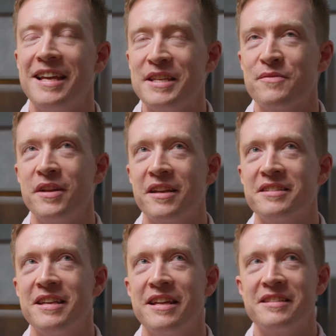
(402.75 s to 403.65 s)
is funny because
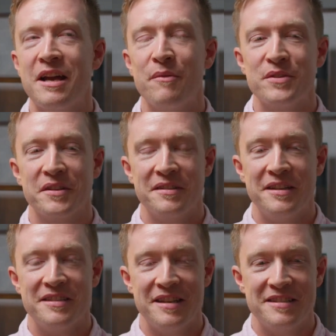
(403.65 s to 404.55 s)
it sounds like
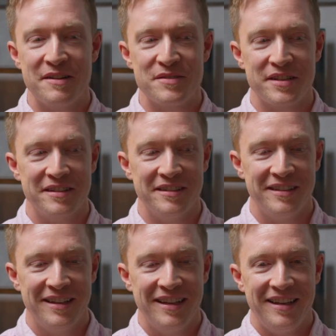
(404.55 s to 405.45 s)
a
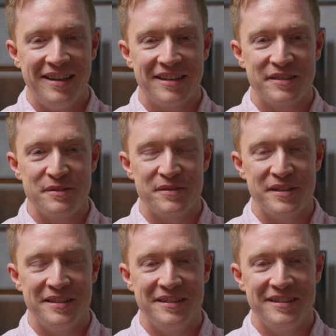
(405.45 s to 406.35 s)
kind
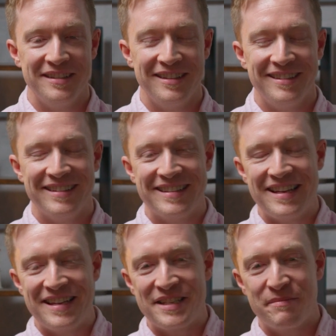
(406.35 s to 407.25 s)
of
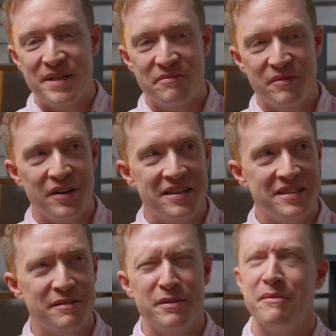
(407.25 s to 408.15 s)
as a piece of advice,
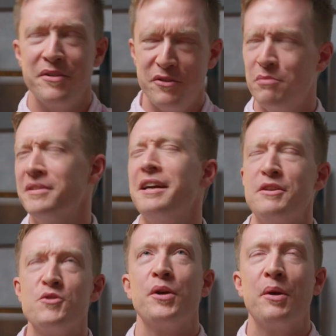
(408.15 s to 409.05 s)
it's you've heard it all. Yeah,
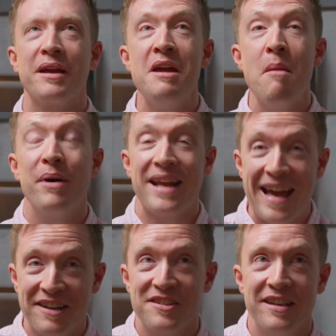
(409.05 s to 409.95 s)
enjoy it. Okay. But
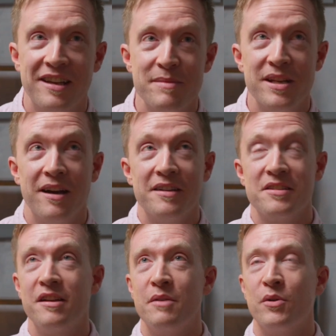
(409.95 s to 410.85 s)
actually, I mean,
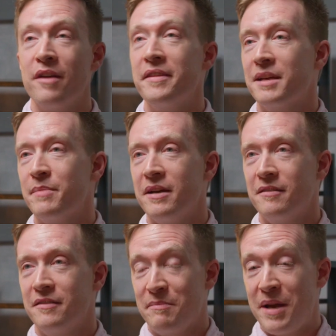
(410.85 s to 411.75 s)
certainly when I think
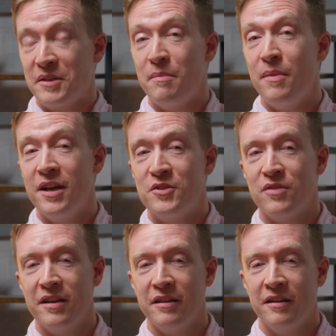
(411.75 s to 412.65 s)
back to my
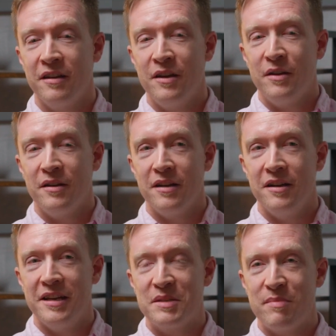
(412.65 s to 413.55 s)
training
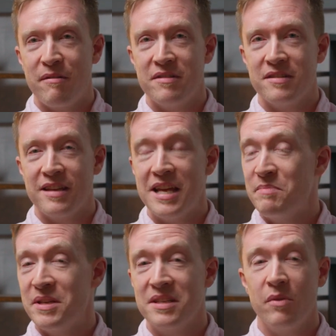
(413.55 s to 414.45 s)
experiences, it's
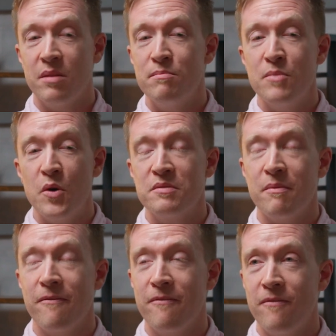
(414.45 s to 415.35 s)
been some of the most
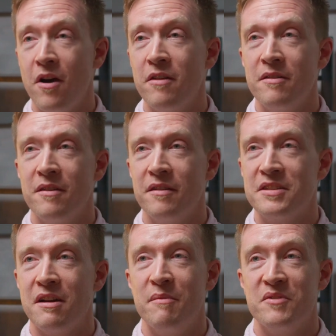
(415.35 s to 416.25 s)
fun
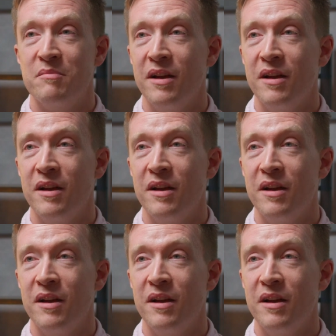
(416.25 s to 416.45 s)
times of my